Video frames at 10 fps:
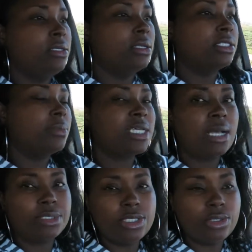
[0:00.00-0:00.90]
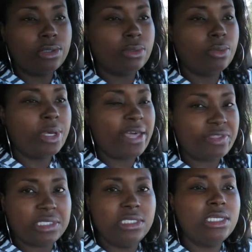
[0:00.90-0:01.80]
you know sometimes he'll we have
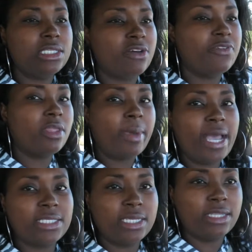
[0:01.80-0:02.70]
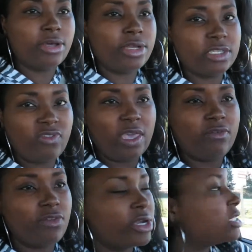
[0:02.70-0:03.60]
to sneak stuff in the basket that are his
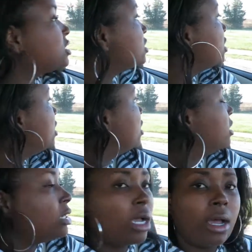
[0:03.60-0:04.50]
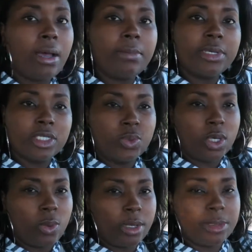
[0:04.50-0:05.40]
favorites um, because we
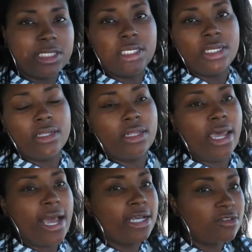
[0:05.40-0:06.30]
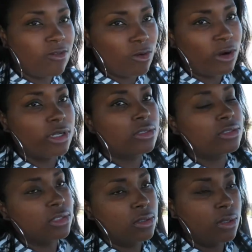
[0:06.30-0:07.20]
don't want him to see it and then ask for it in the
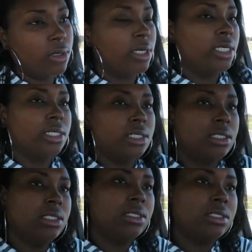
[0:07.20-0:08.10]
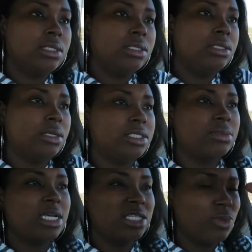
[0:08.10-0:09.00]
store and you know,
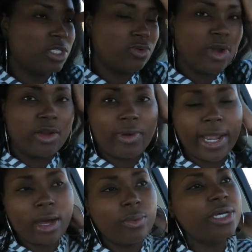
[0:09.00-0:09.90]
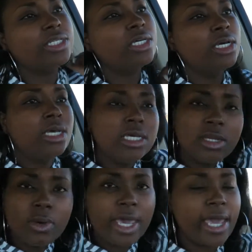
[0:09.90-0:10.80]
sometimes he wants to run around, which
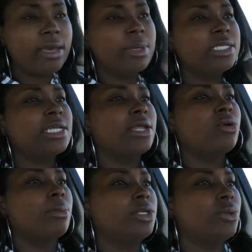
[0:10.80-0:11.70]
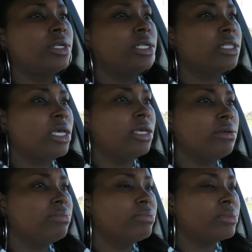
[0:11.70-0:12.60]
is okay. I mean, he's not normally doing
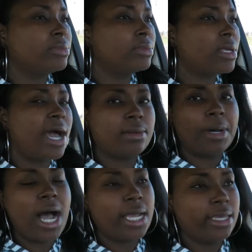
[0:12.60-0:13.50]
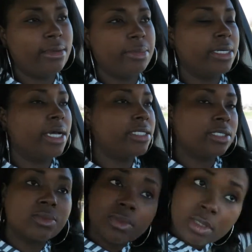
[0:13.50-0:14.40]
anything out of pocket, but I
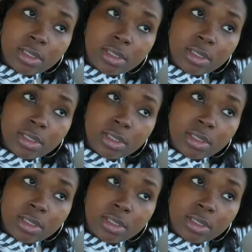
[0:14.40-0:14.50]
just,